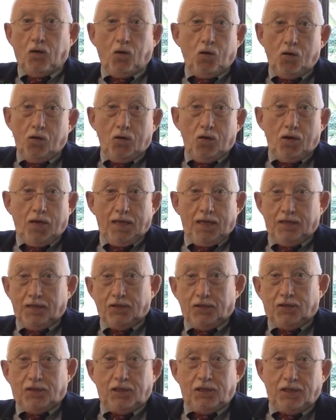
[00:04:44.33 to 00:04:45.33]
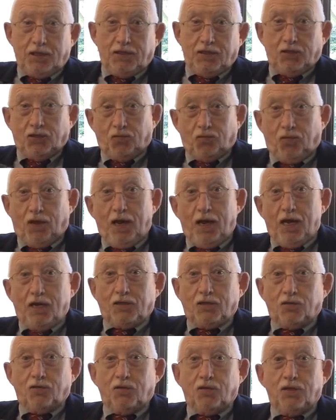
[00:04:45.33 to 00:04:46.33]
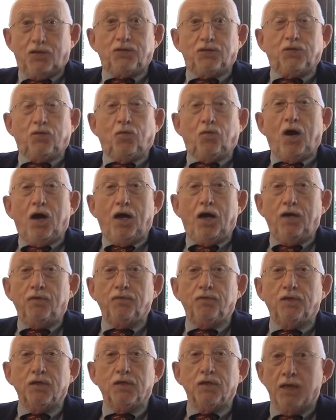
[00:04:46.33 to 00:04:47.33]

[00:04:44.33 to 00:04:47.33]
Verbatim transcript: all-leather seats reactor has arrived,